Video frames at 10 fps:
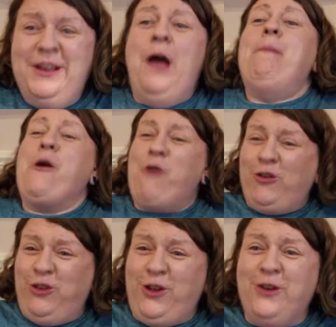But
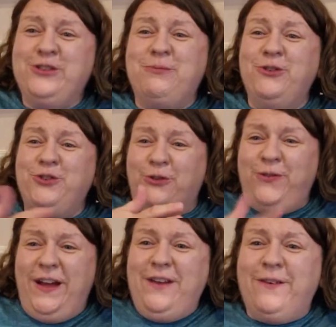Crush's Coaster was your
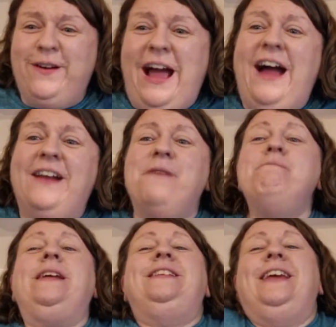favourite, and
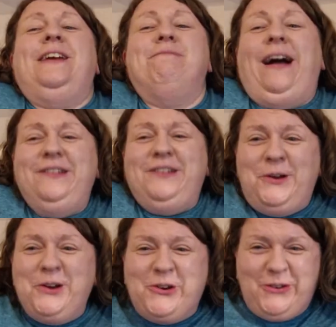meeting Mando
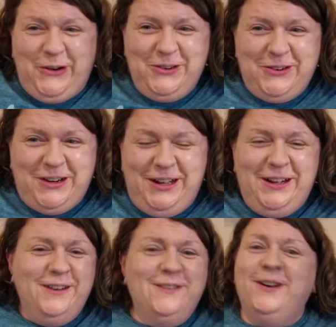and
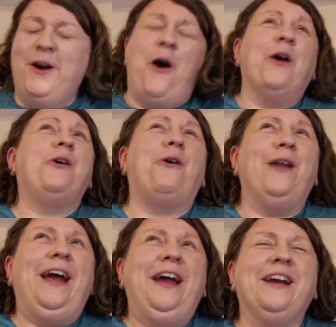Grogu,
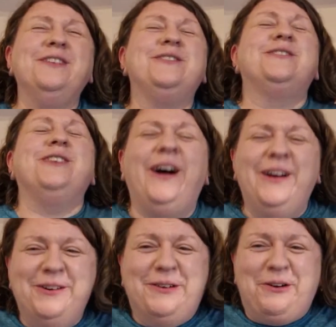iconic,
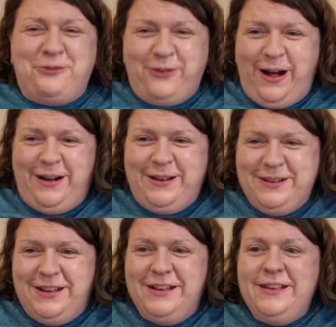so
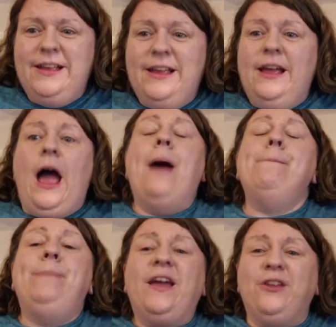fun.
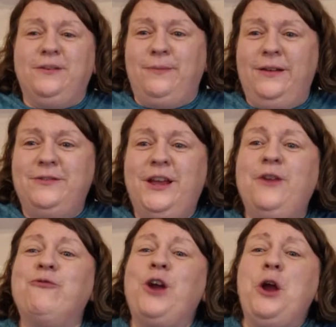And Big Thunder
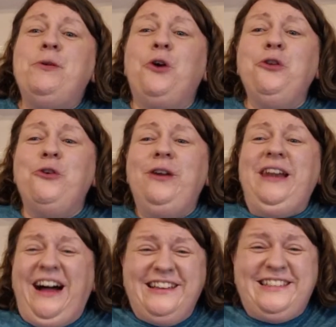Mountain reopened on your
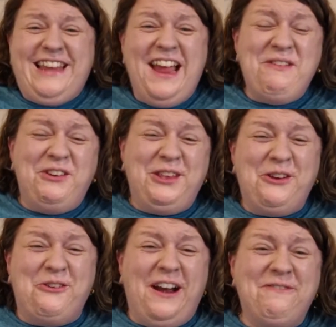last day, which is
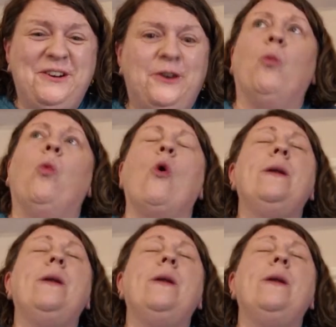incredible. What an